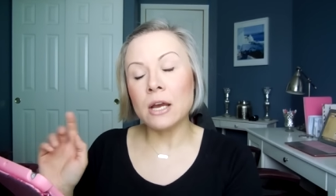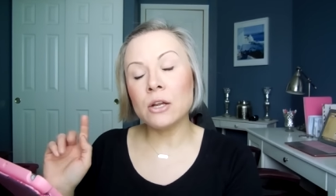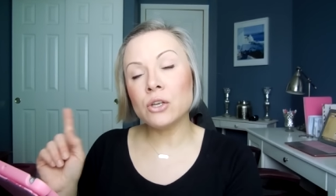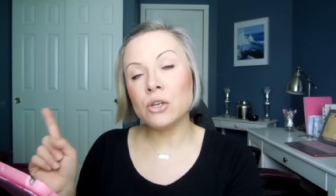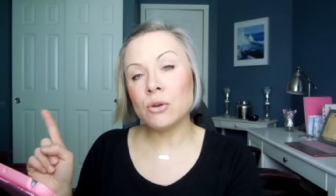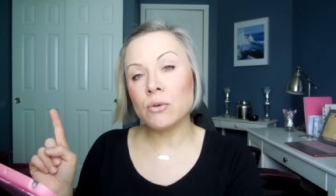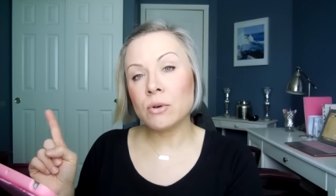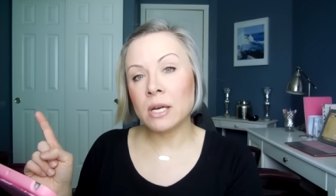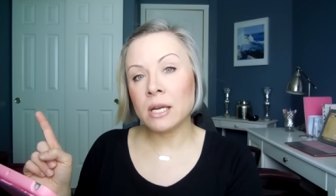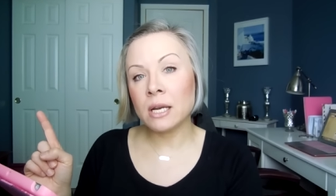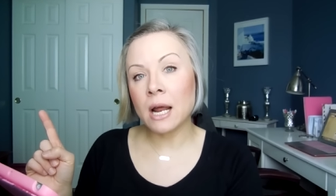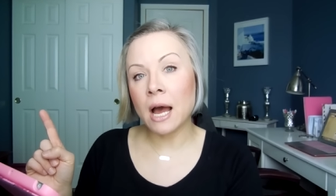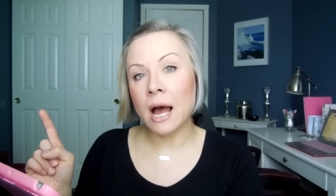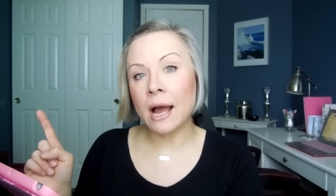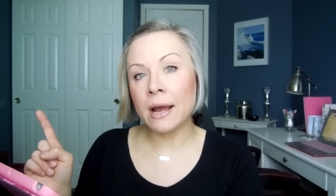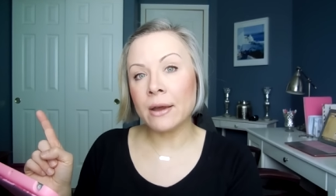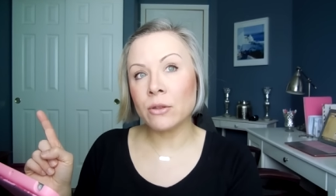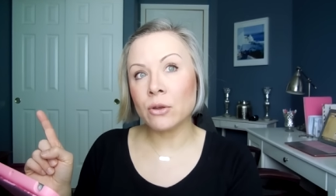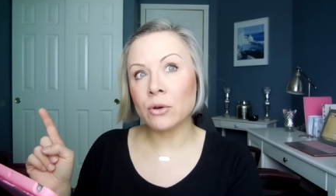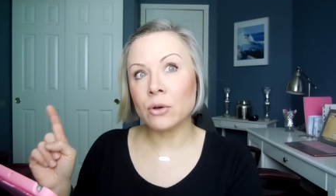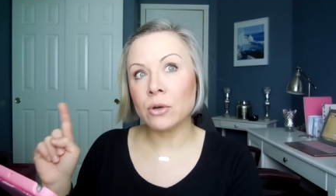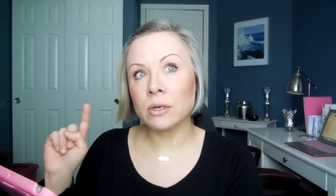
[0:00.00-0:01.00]
and you can
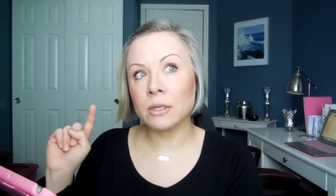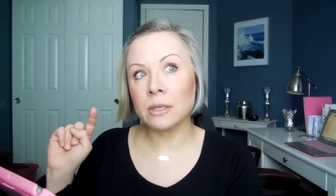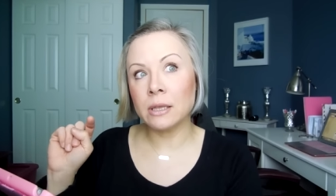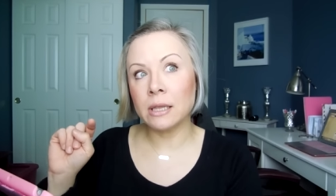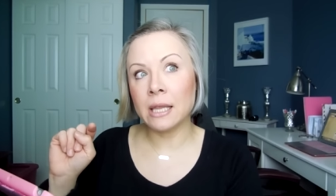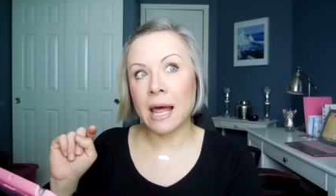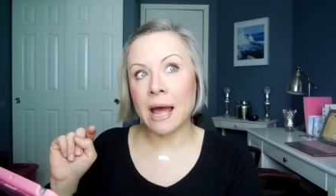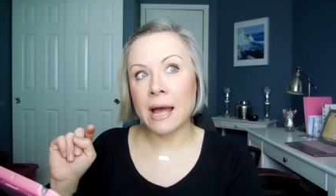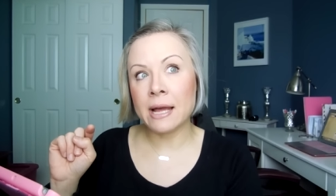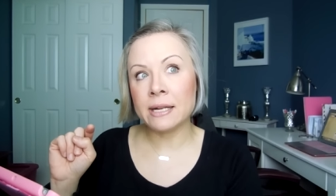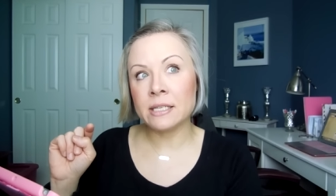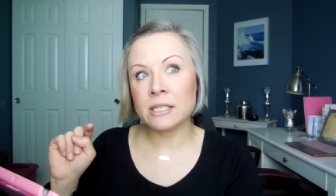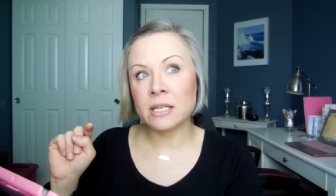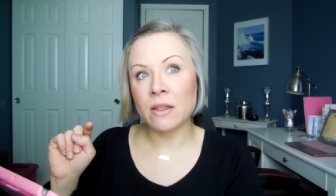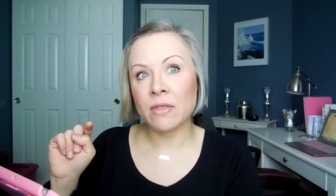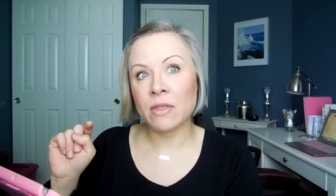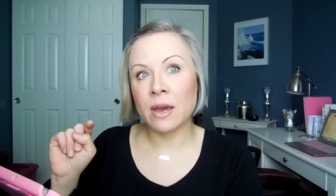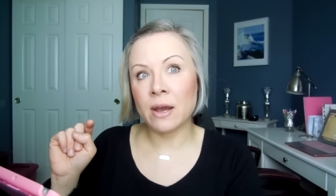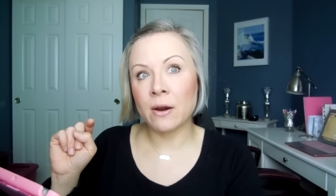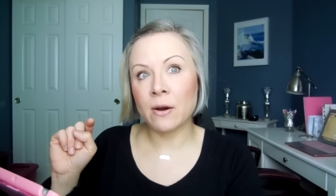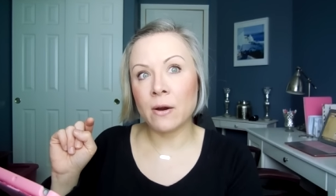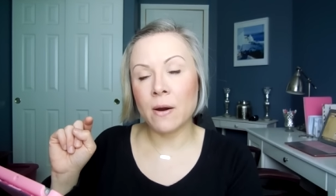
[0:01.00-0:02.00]
either let
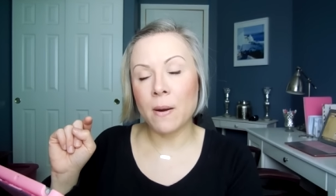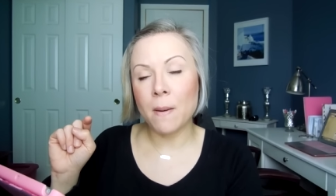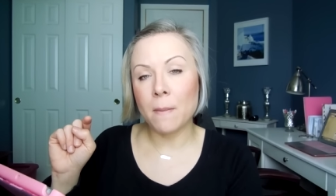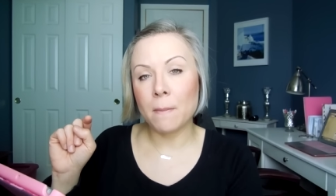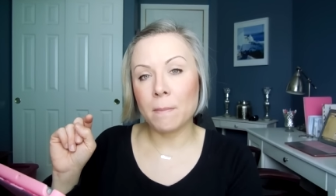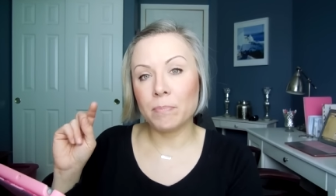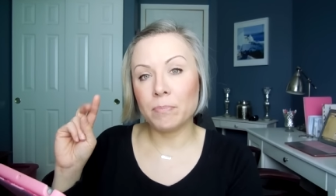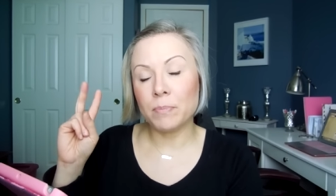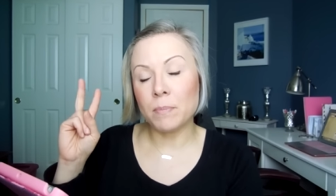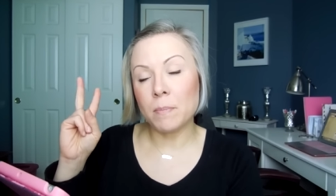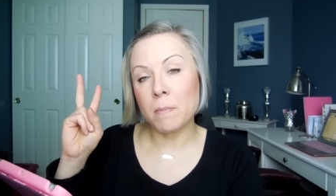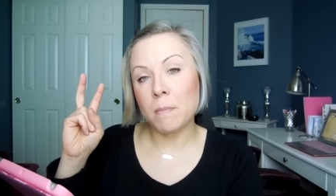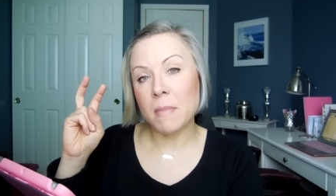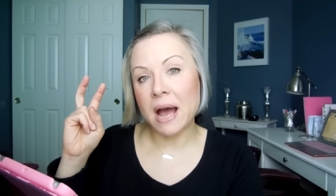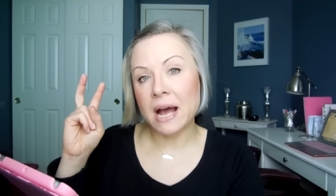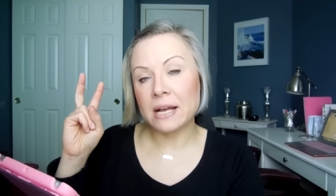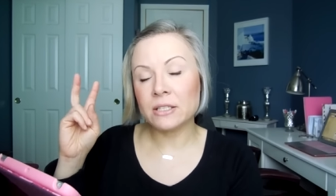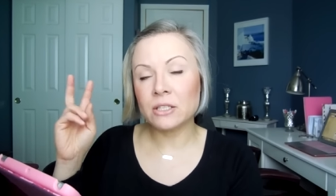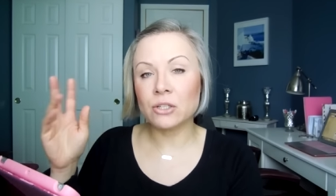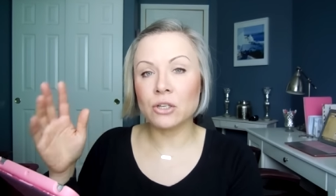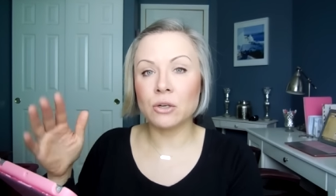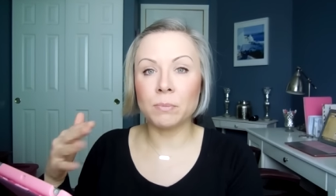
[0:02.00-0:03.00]
their
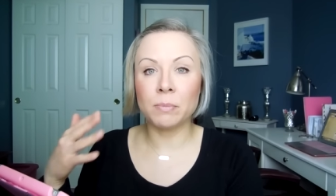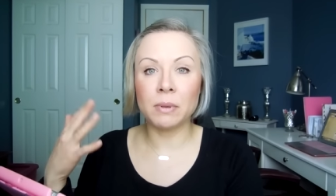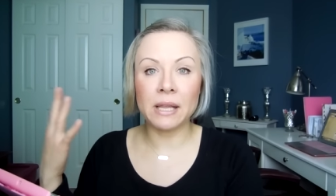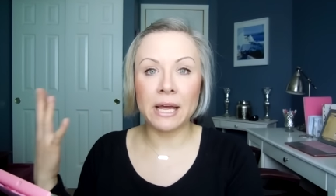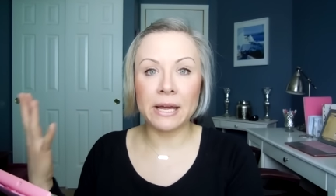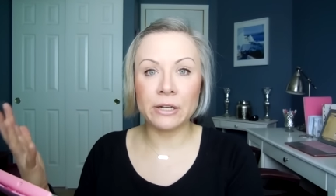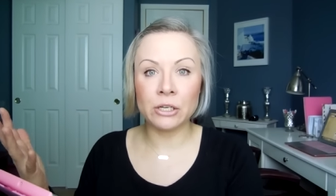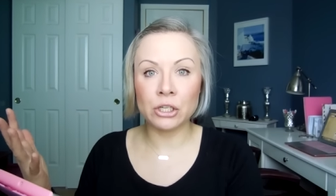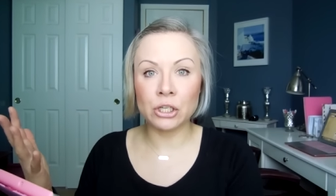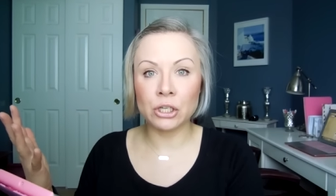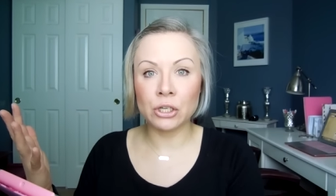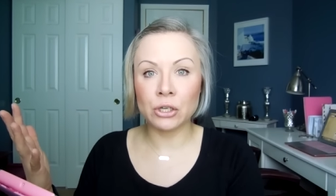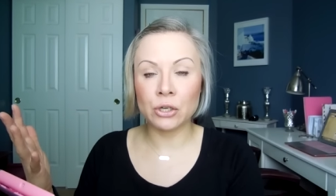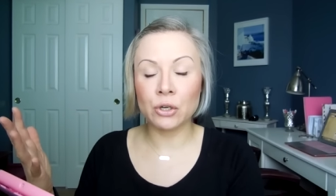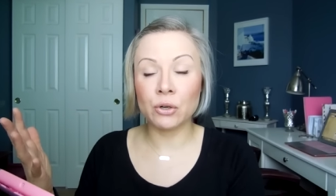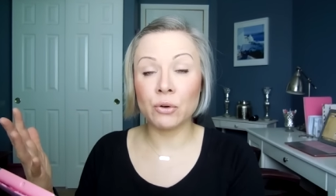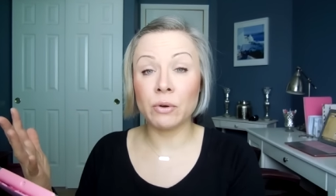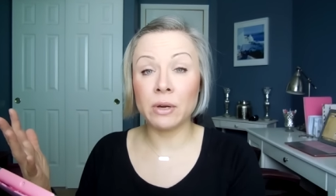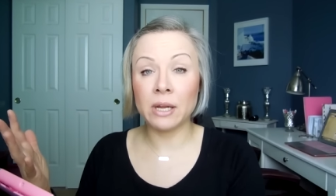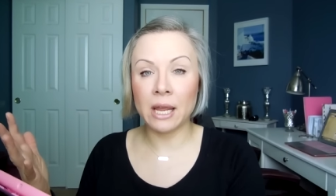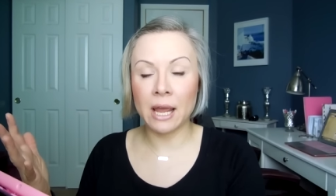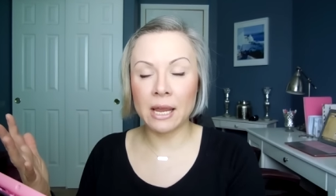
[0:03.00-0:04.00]
master blender
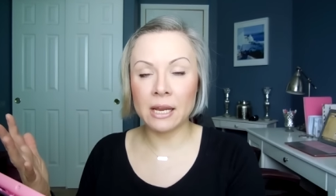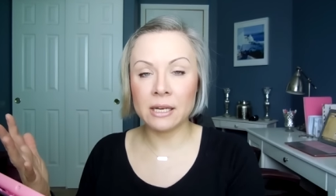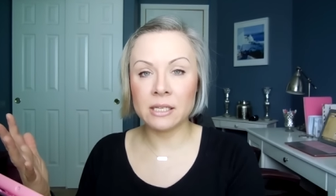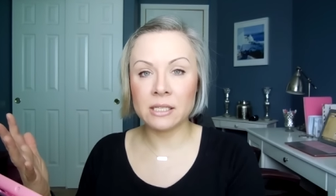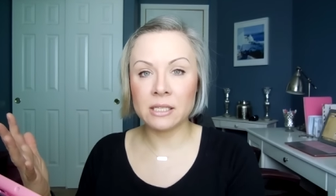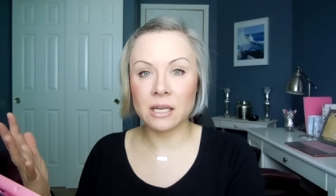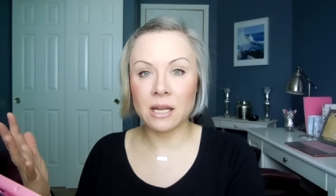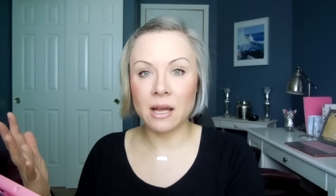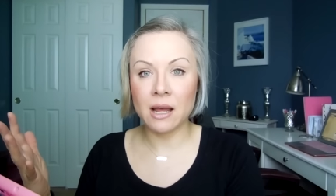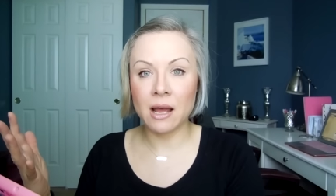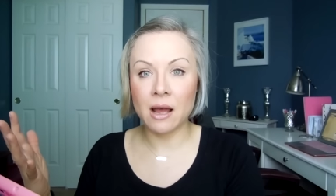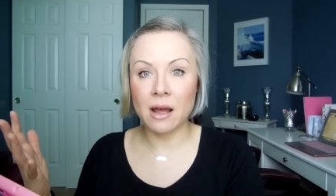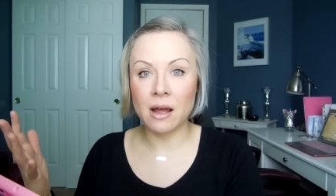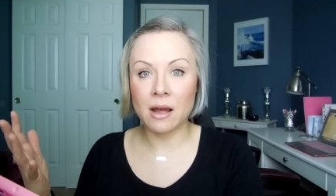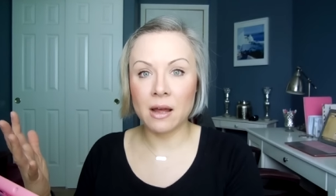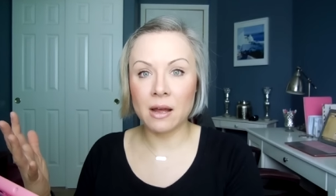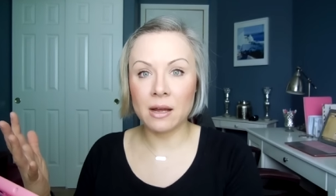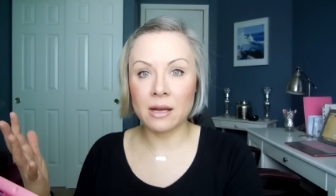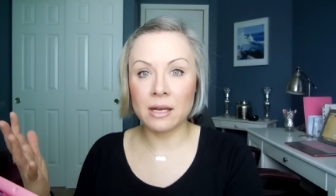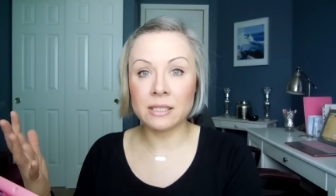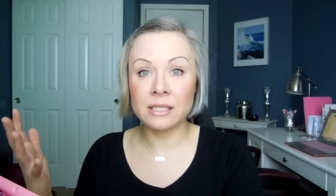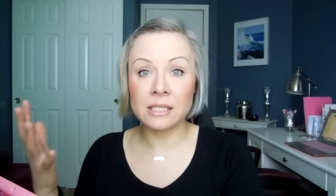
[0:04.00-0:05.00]
create
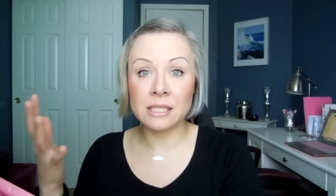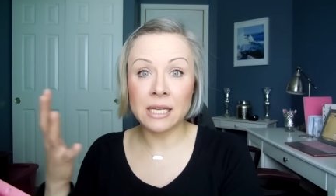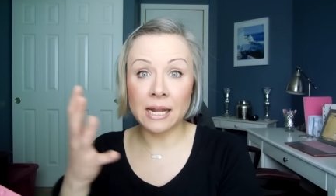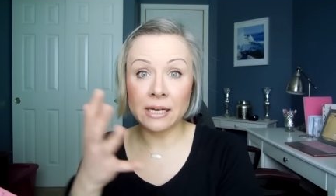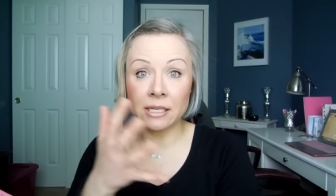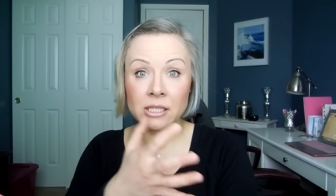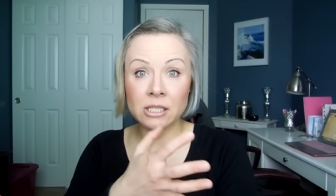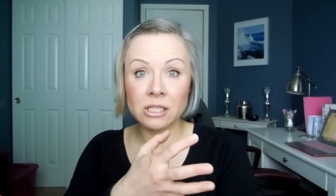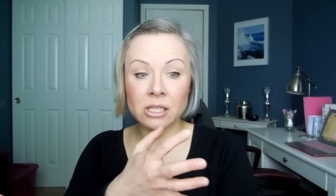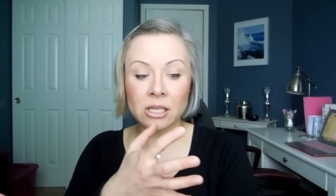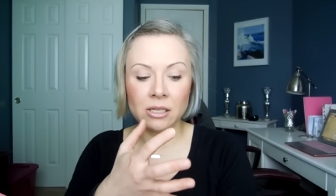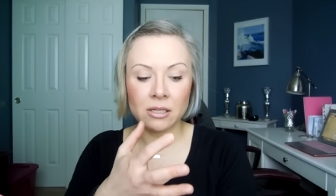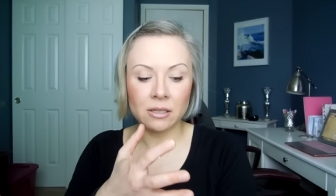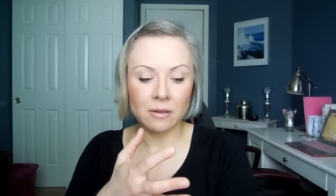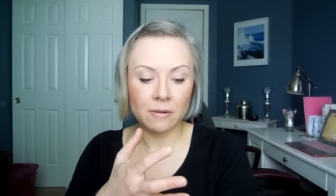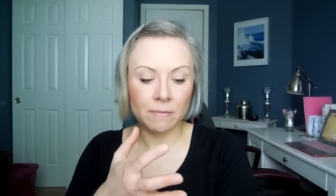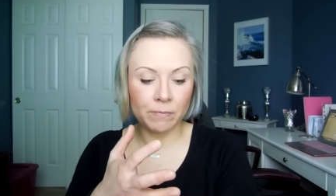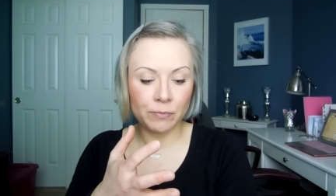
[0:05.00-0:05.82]
uh, a scent